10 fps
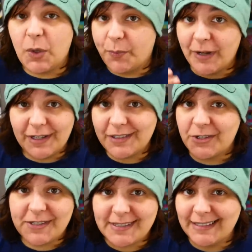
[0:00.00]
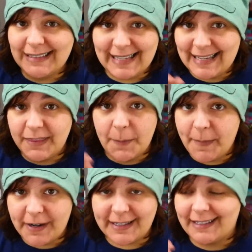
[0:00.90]
their products are still in the
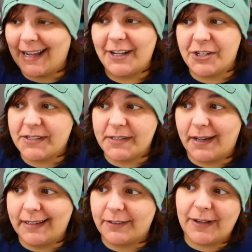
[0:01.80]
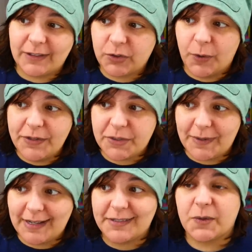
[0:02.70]
market? I just saw it at Toys R
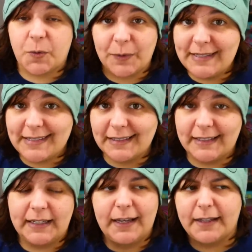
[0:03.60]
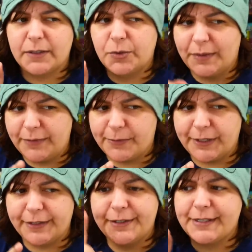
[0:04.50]
Us recently at twenty-four
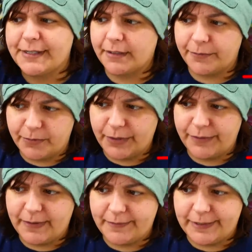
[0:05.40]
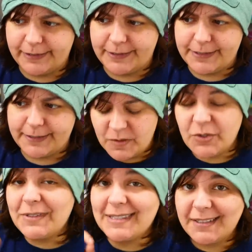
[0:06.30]
dollars instead of forty-five dollars.
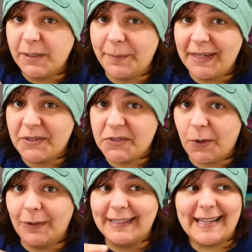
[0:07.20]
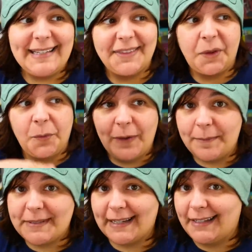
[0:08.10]
So it's still being sold and yet the
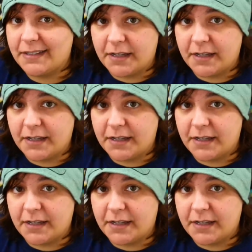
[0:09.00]
website is